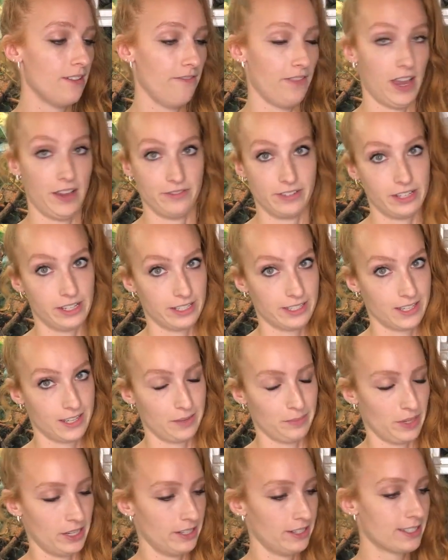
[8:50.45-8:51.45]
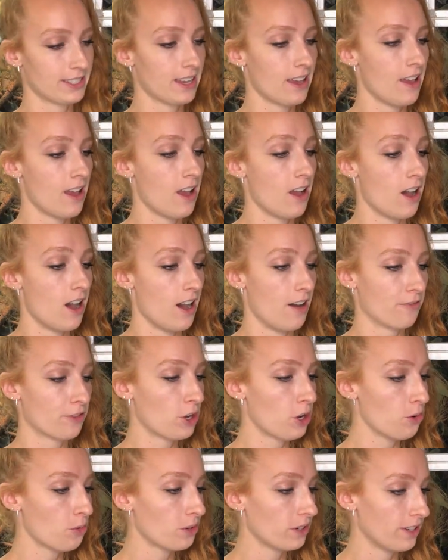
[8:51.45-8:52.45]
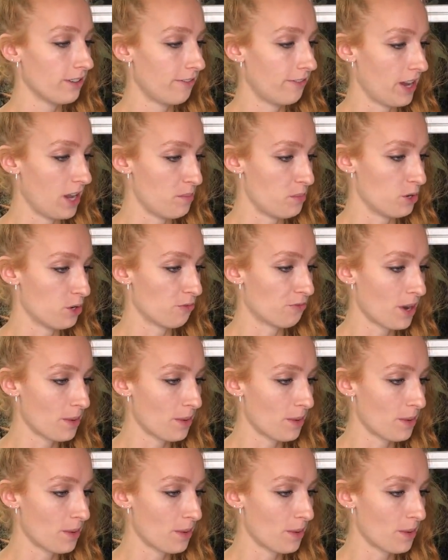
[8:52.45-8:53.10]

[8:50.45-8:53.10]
5 to 8 centimeters, of coconut fiber,